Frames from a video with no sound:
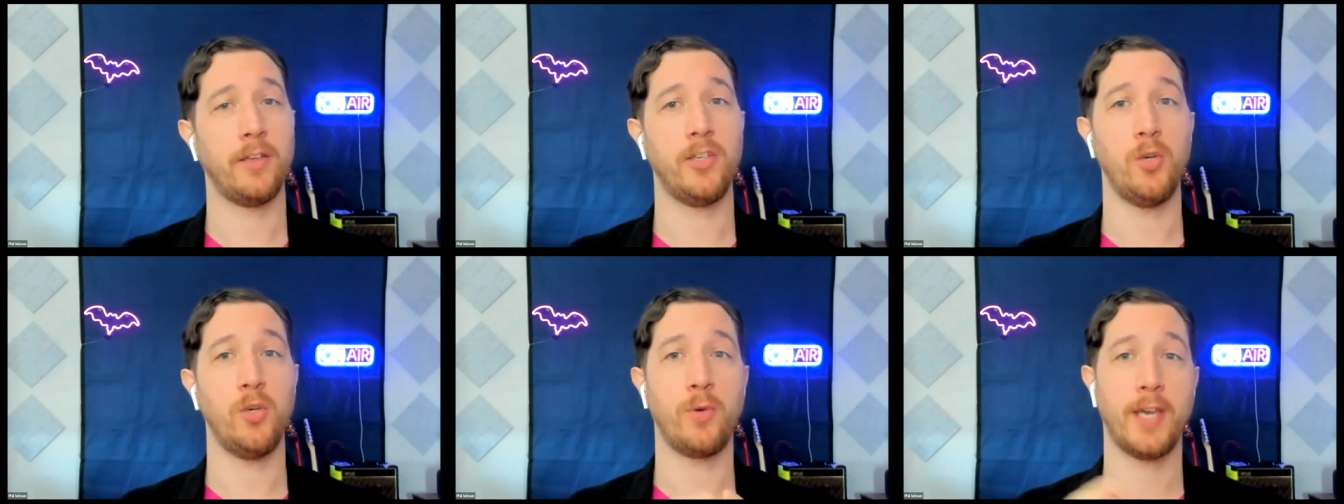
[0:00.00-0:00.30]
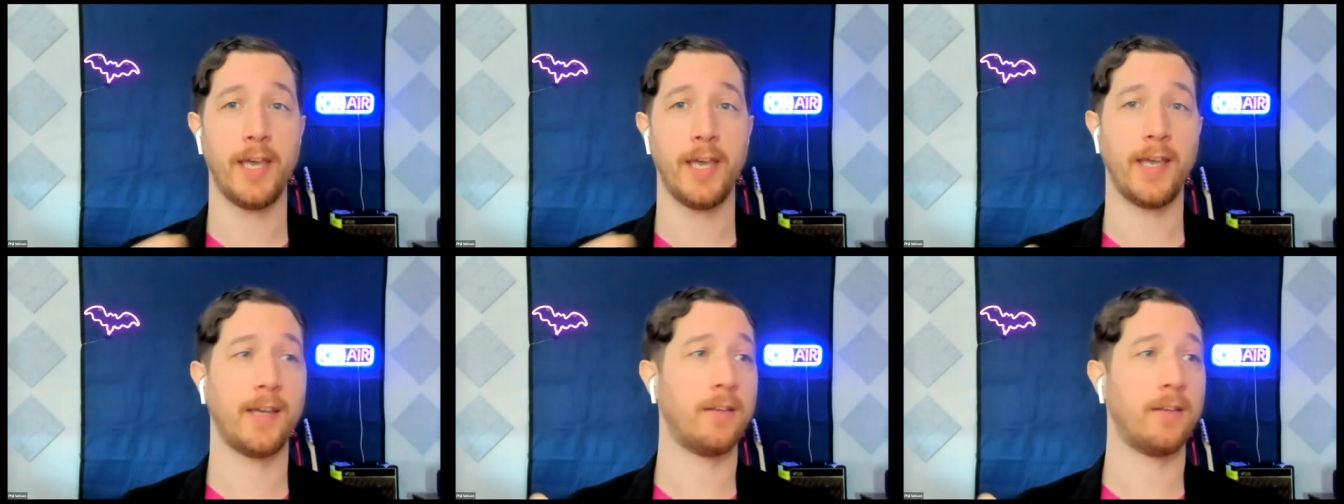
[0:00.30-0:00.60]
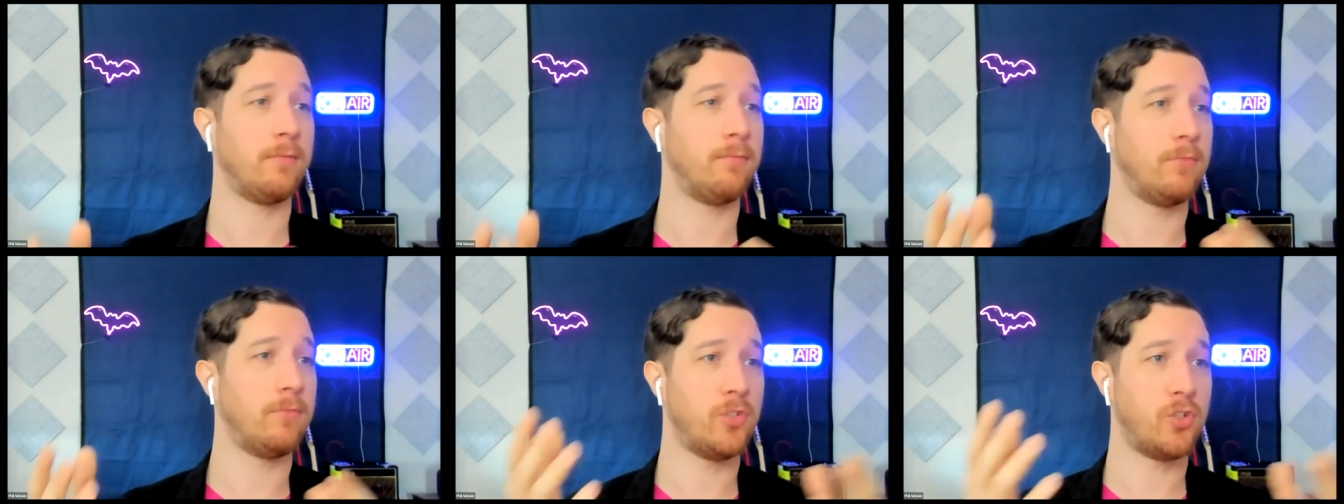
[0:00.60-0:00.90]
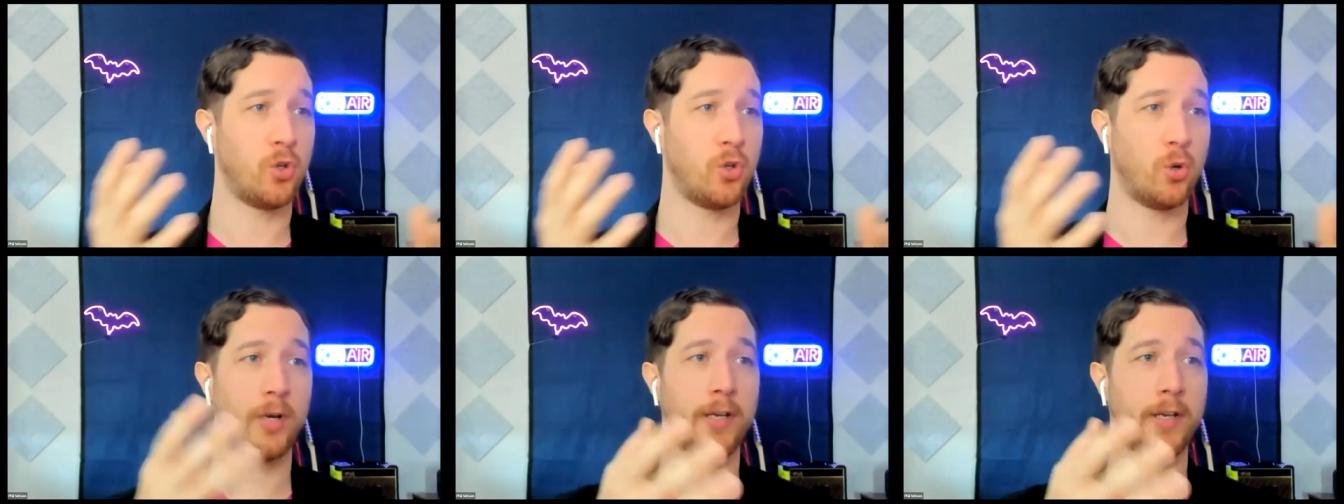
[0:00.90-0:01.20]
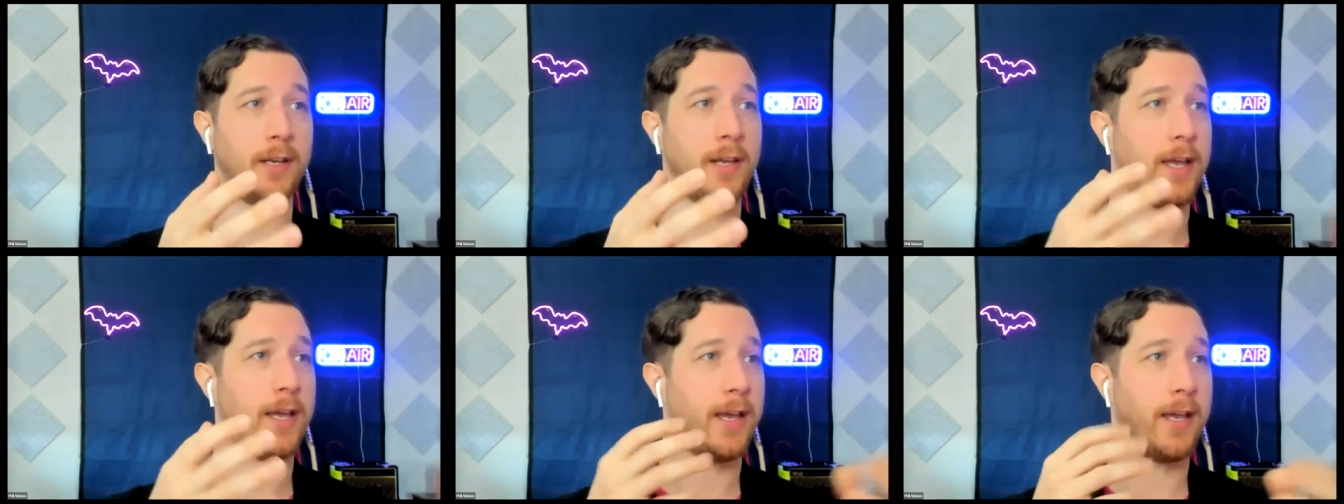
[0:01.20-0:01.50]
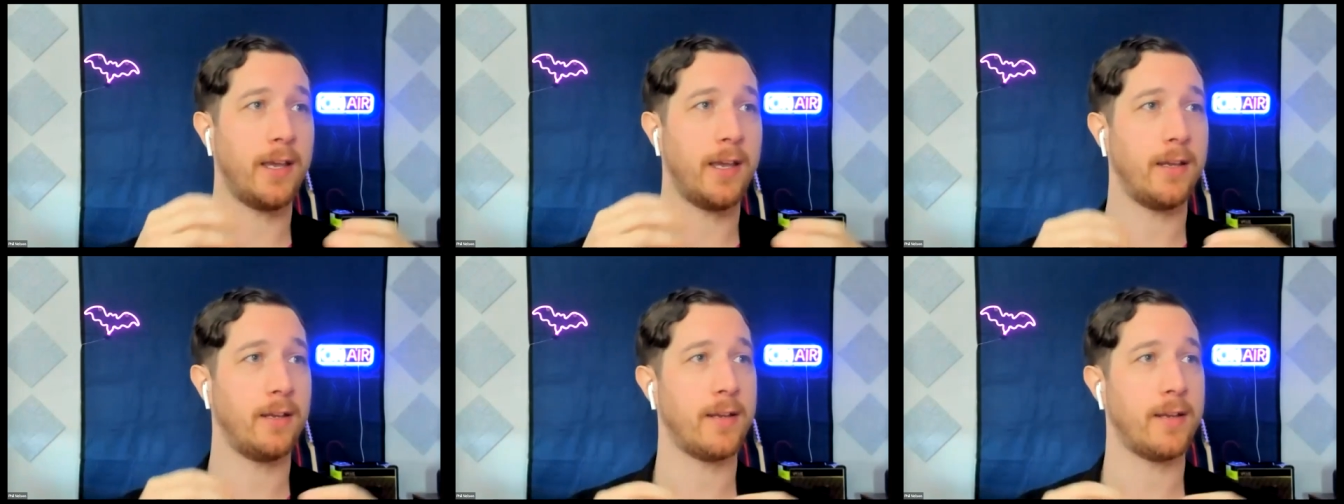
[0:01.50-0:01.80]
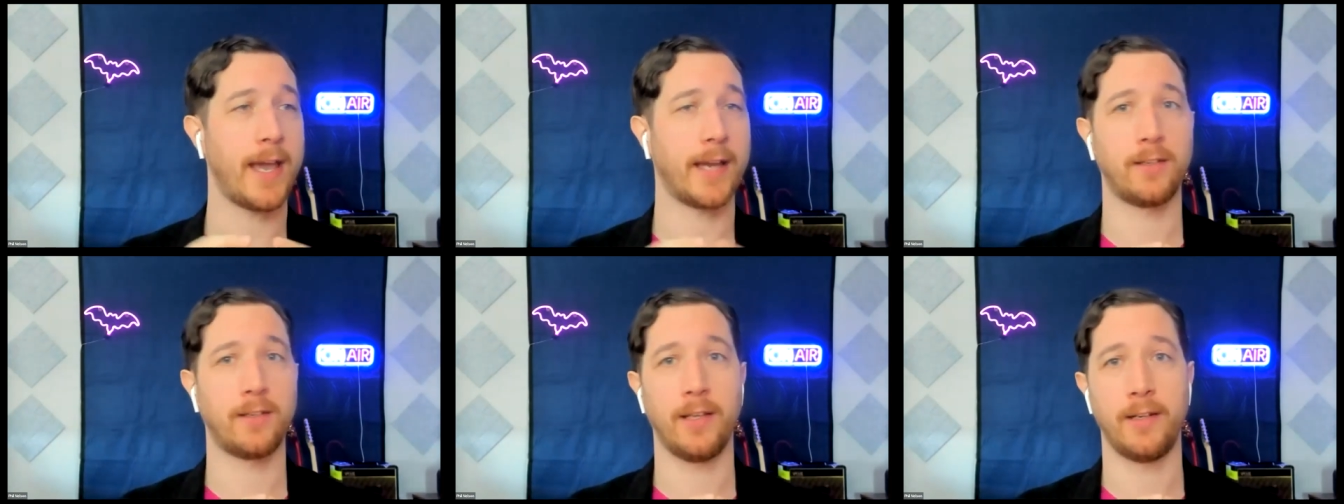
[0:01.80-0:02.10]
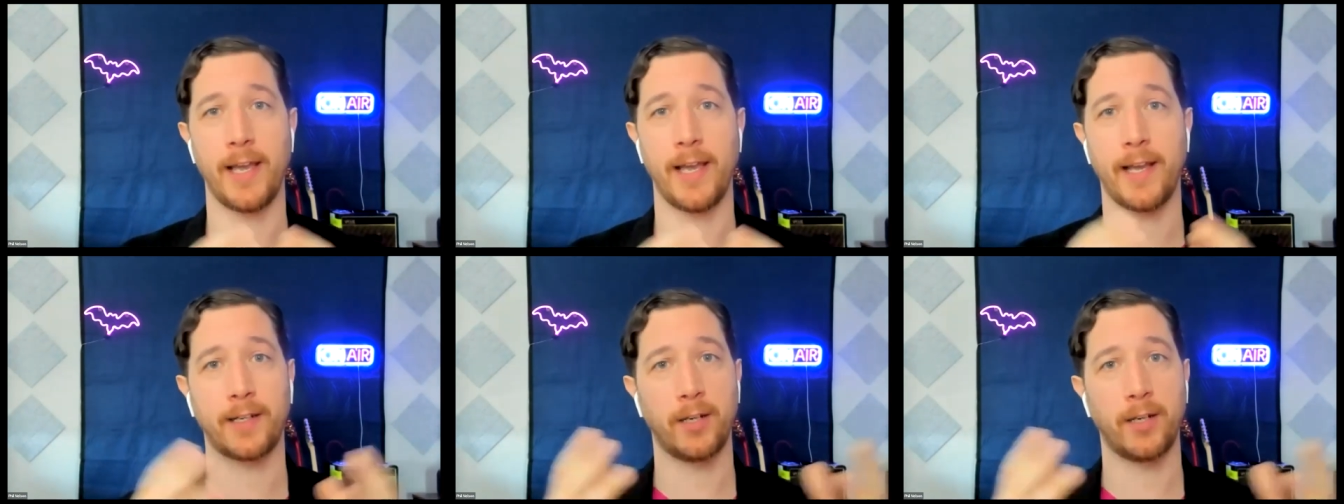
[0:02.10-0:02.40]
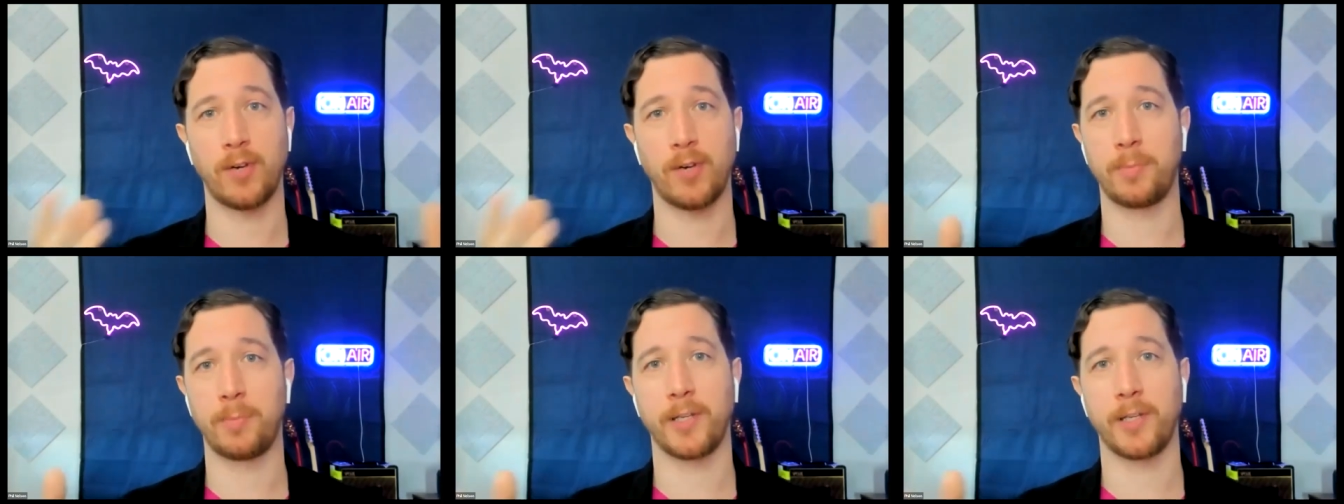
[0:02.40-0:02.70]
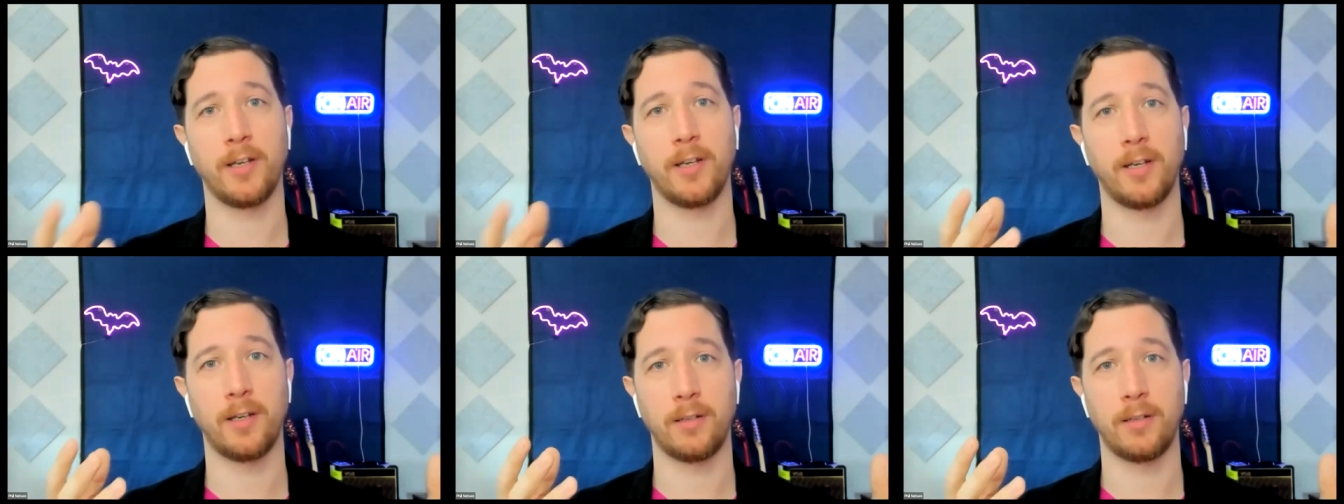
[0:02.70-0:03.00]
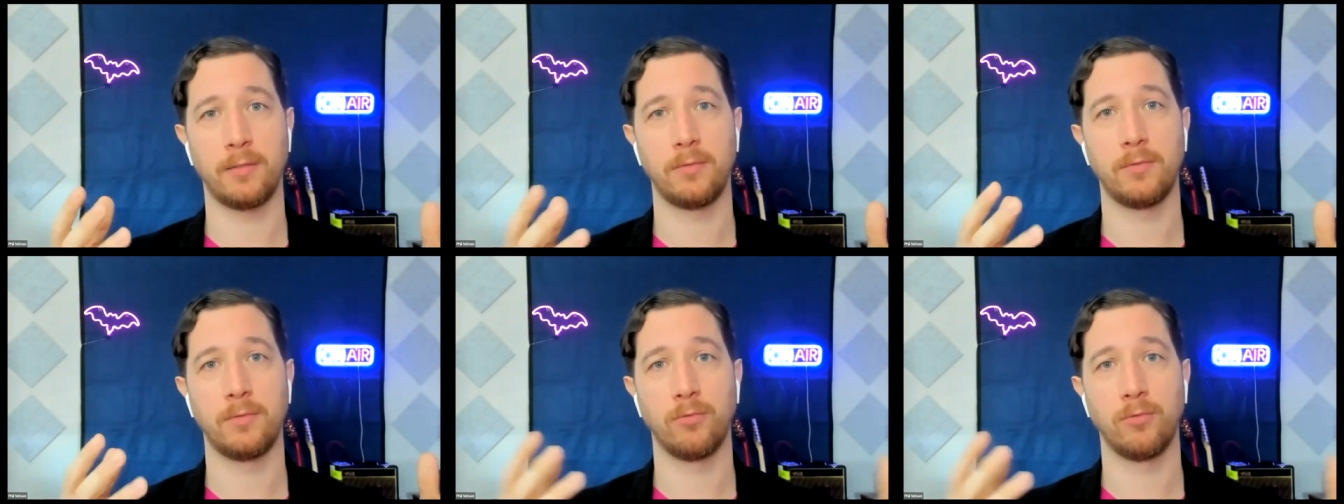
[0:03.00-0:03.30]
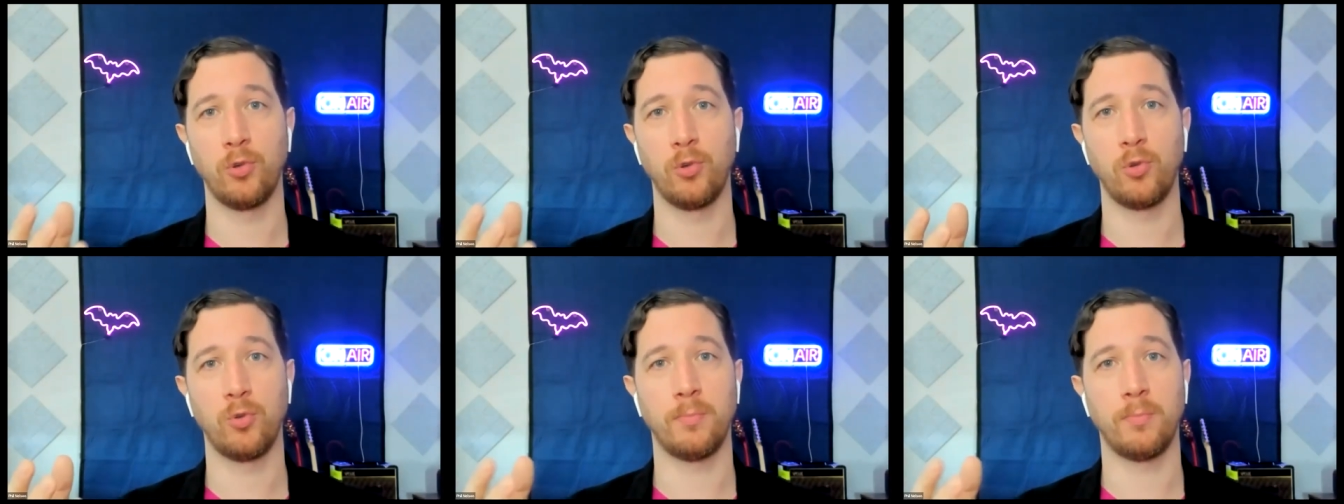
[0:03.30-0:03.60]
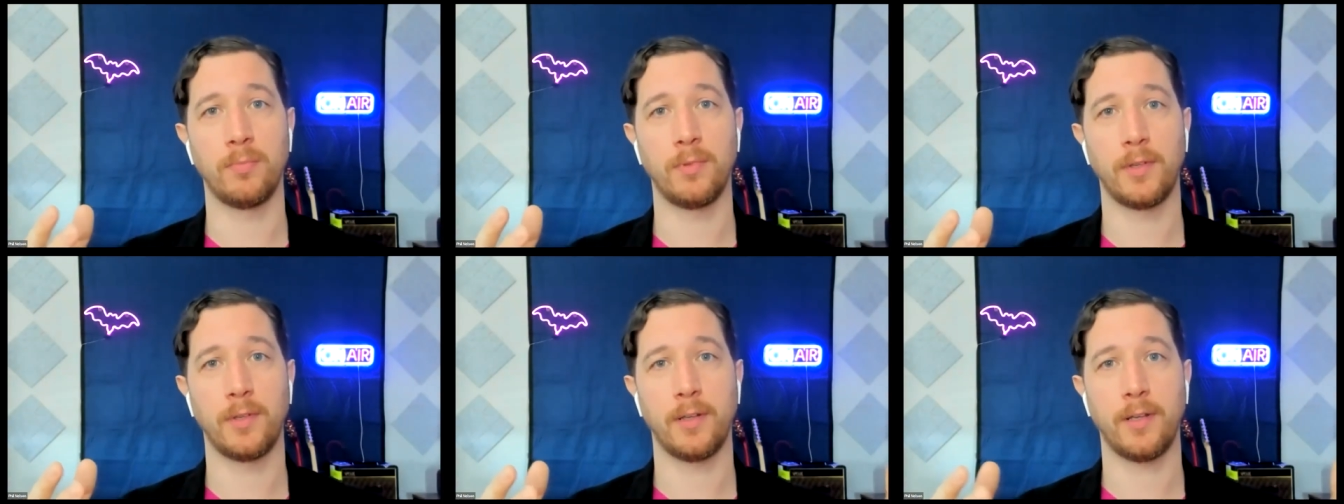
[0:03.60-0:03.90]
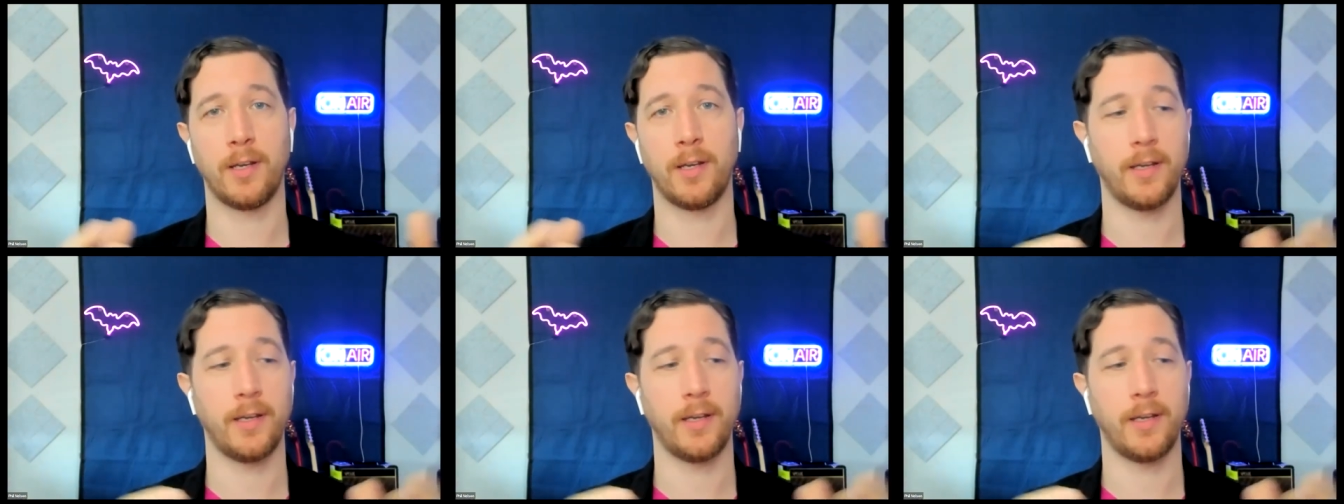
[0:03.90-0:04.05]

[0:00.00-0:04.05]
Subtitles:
you can join an active replica room